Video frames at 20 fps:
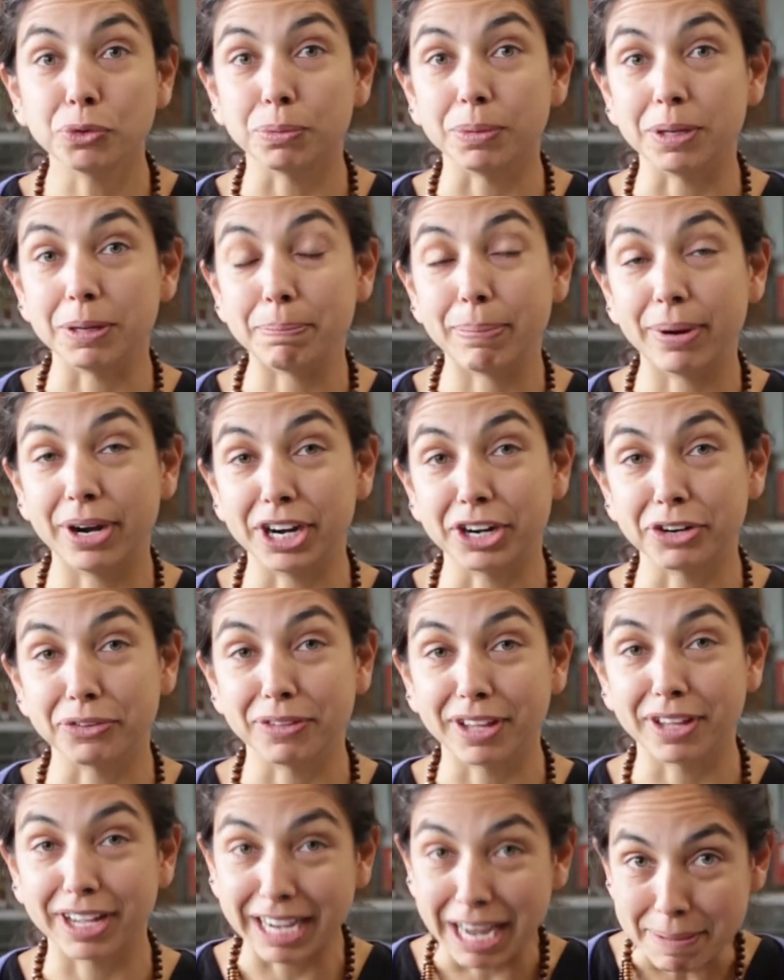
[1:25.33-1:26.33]
to be part
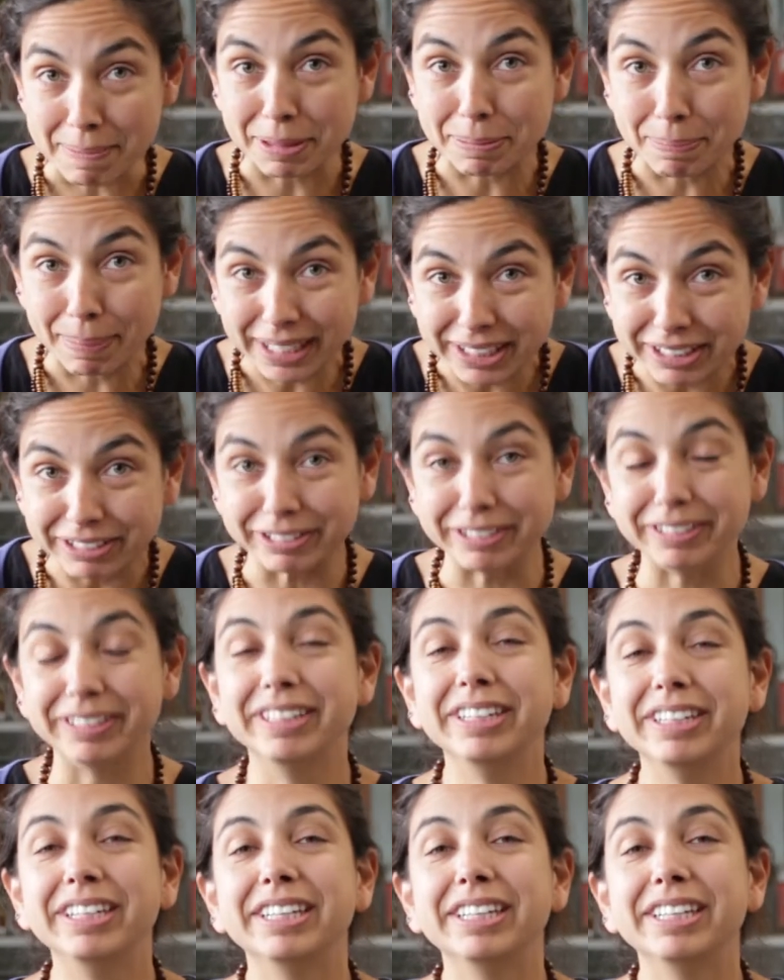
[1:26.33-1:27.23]
of the climate battle.